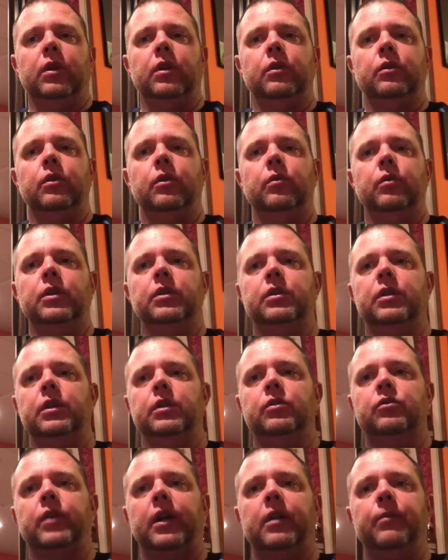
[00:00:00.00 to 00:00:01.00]
to do
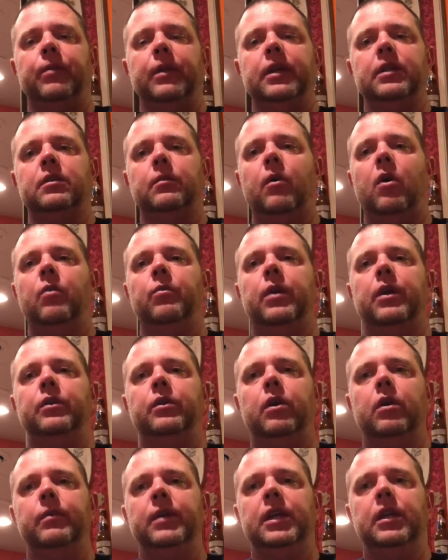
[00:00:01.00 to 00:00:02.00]
is try to play some home run
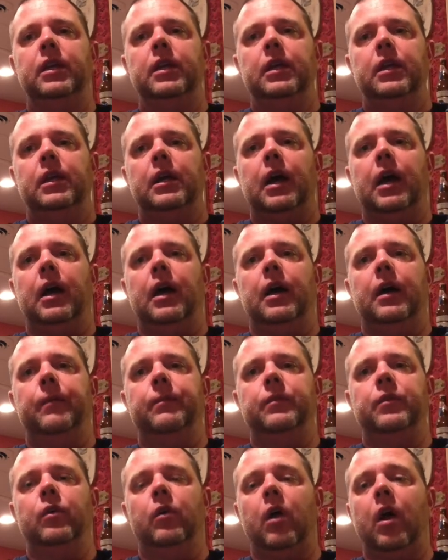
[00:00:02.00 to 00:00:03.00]
derby.
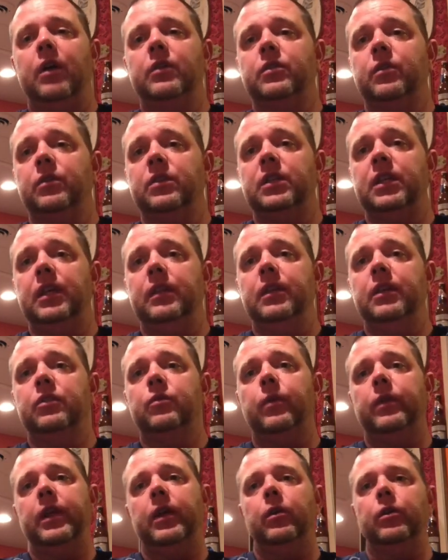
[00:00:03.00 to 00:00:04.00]
You'll also see in this
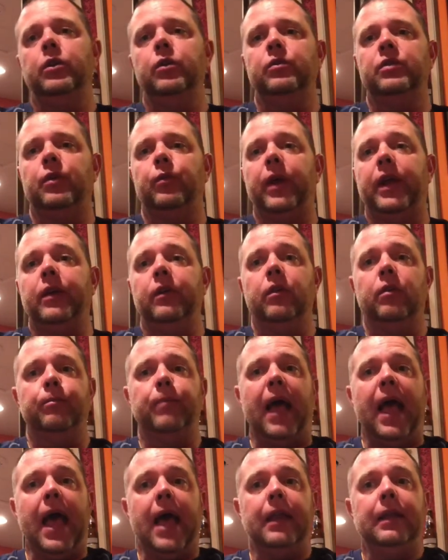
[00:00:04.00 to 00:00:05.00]
one, they don't use a regular
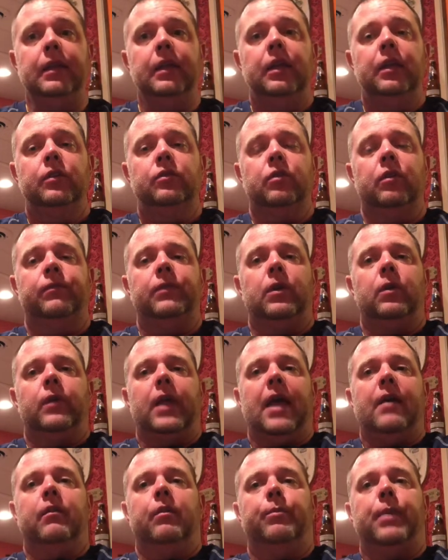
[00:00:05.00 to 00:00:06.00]
bat. So if you don't
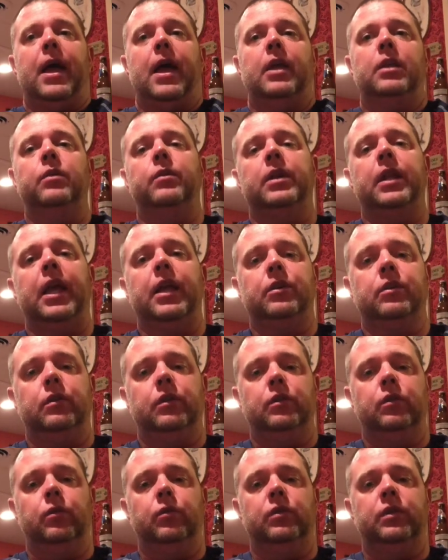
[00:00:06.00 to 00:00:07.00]
have a bat, you can actually
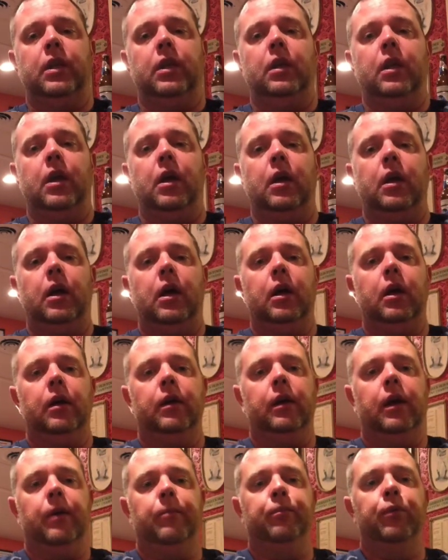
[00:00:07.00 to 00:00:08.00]
use
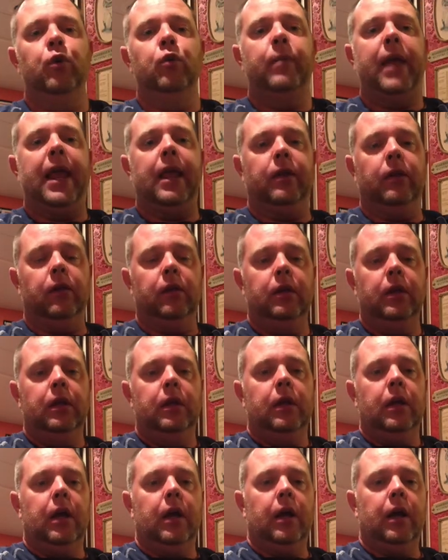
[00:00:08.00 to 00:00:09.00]
a broom handle
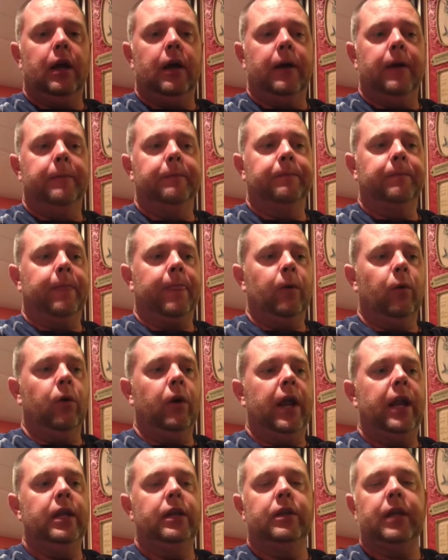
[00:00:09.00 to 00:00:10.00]
or
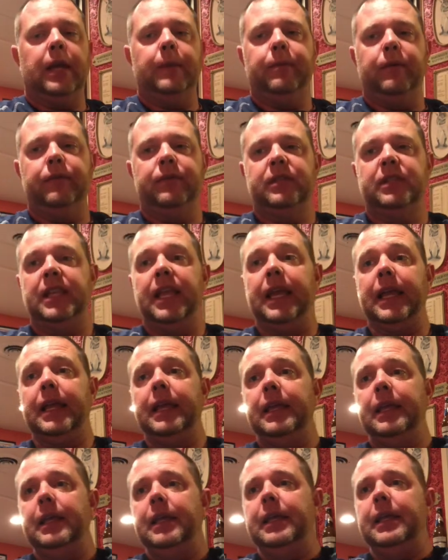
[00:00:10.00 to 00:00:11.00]
any type of stick.
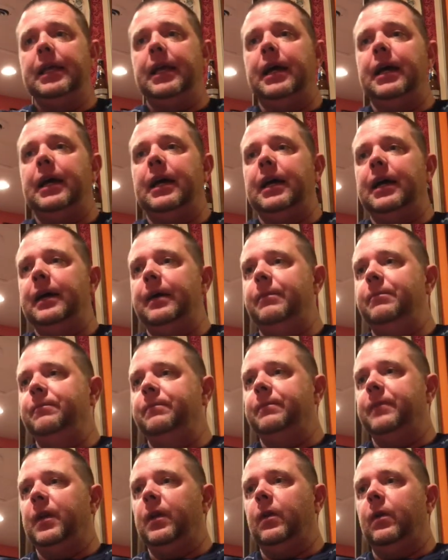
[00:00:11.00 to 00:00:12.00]

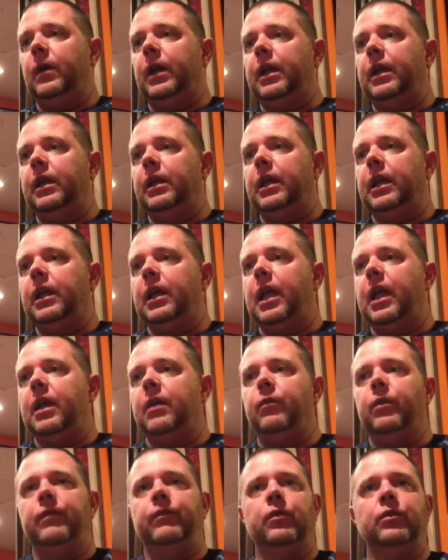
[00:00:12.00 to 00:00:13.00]
Heck,
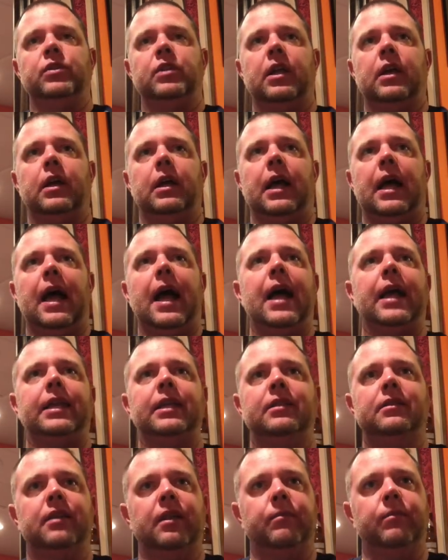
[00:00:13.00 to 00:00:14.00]
we've used a hockey
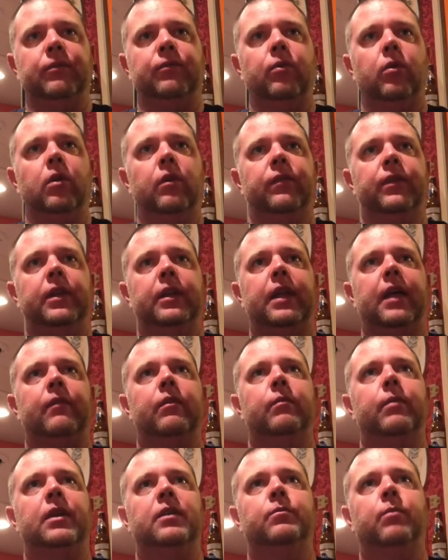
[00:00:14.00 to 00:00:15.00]
stick before if you didn't have a
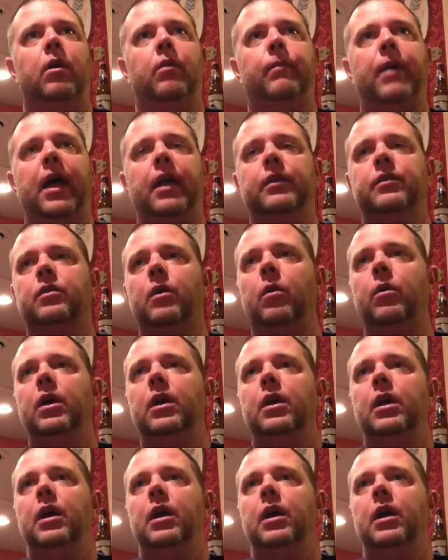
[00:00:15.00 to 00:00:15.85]
baseball bat. So